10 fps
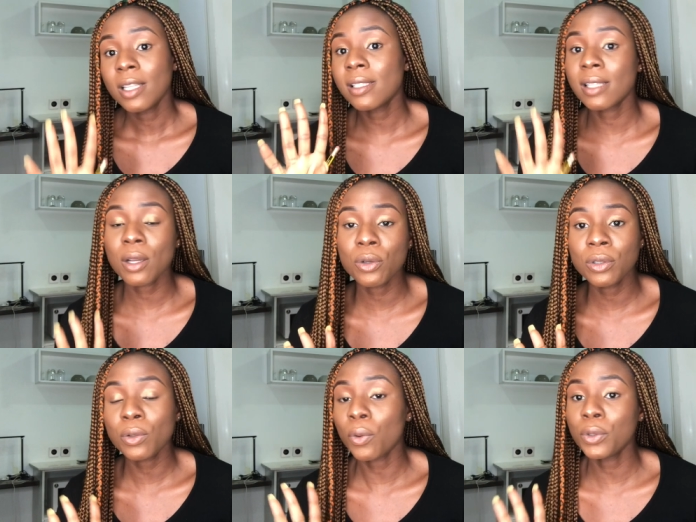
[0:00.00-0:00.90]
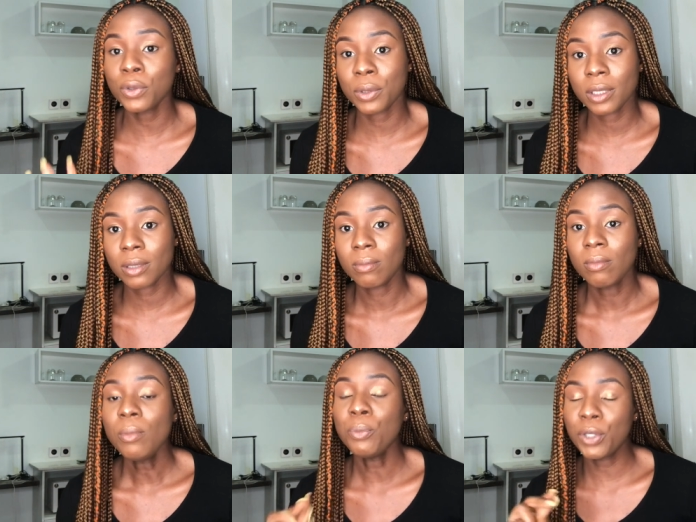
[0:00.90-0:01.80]
second or third
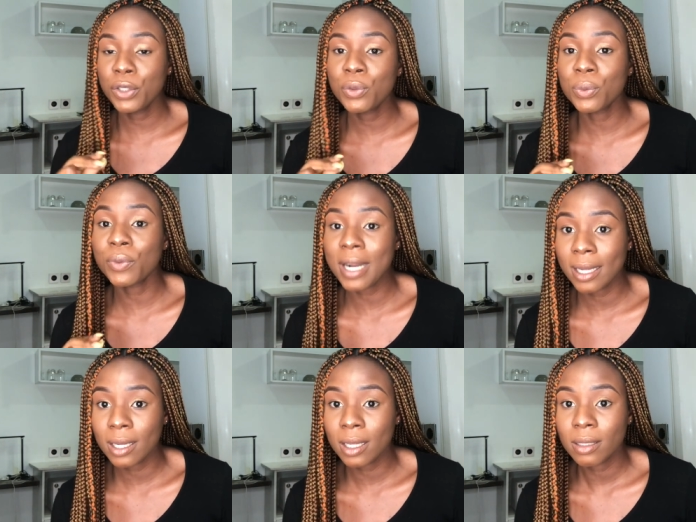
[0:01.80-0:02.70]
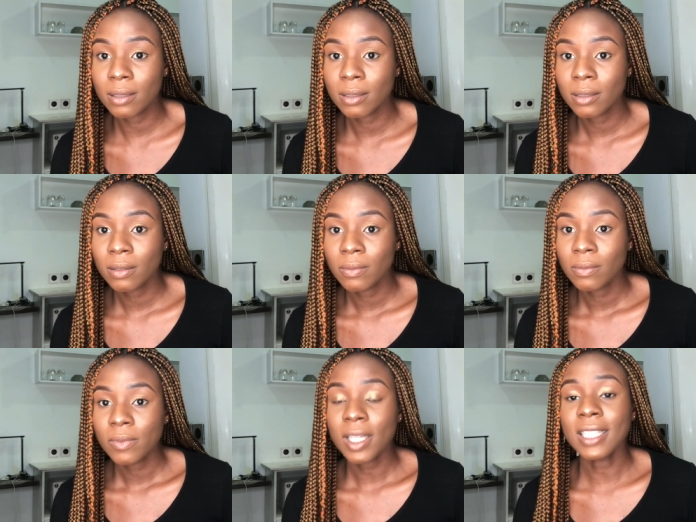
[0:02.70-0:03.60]
but it will rank
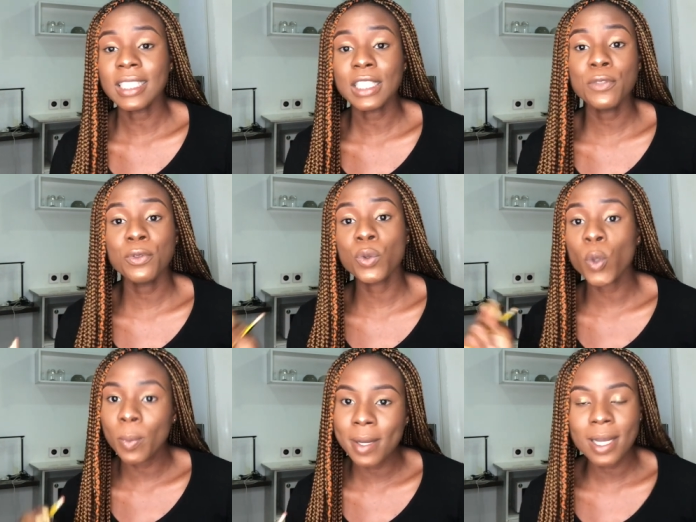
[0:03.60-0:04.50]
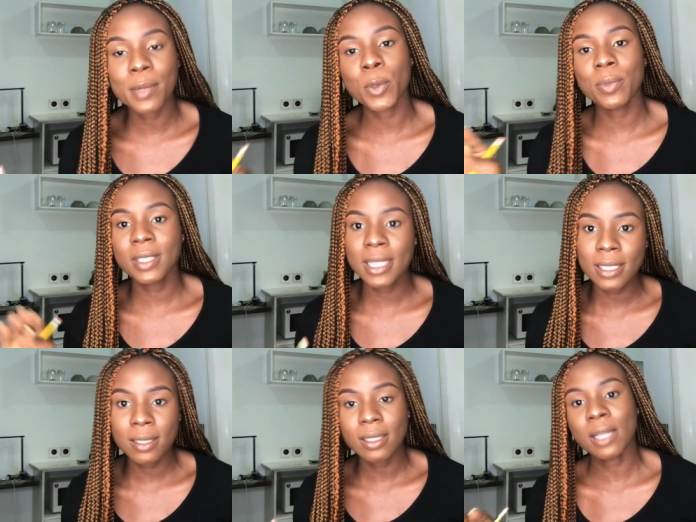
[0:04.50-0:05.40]
and then if you go back and
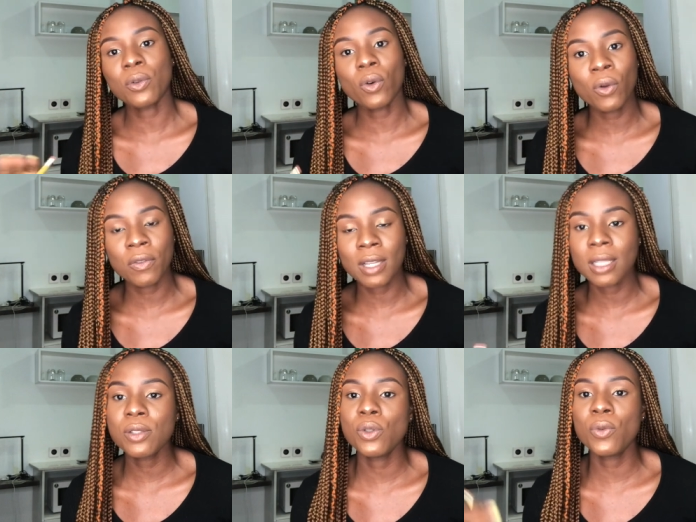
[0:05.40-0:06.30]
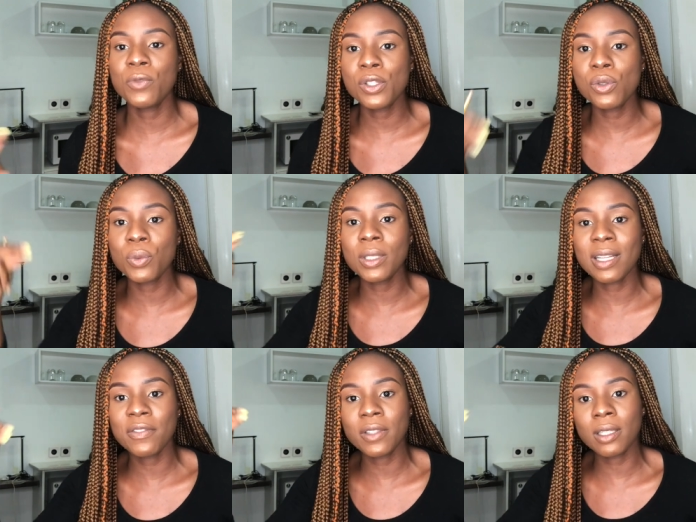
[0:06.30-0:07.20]
update and all of that your video will
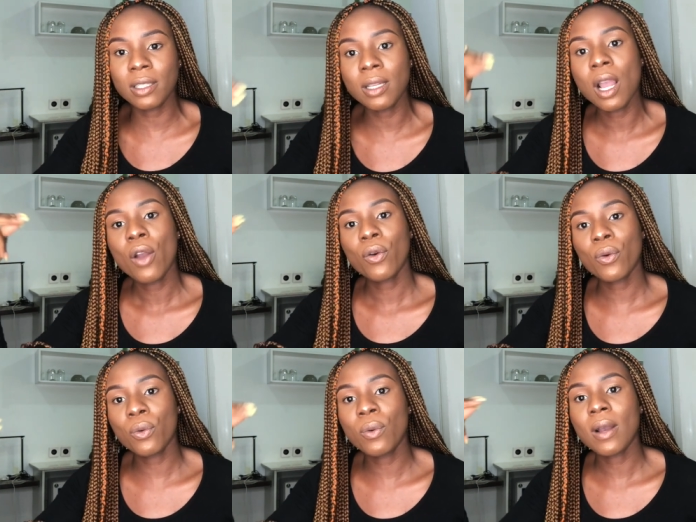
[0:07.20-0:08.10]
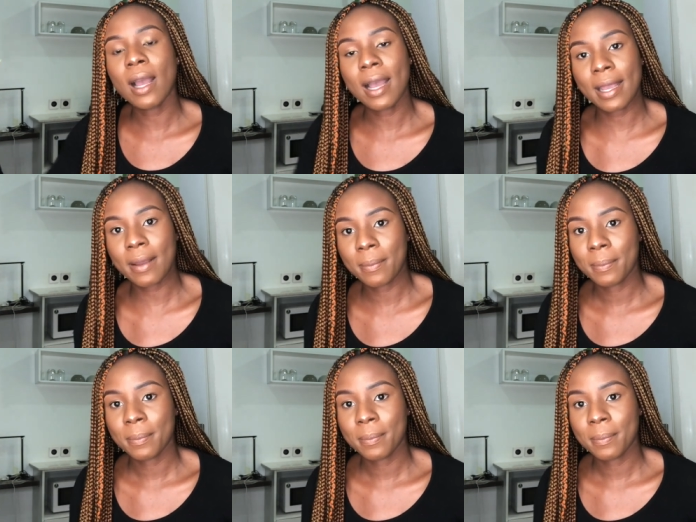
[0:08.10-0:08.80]
definitely go higher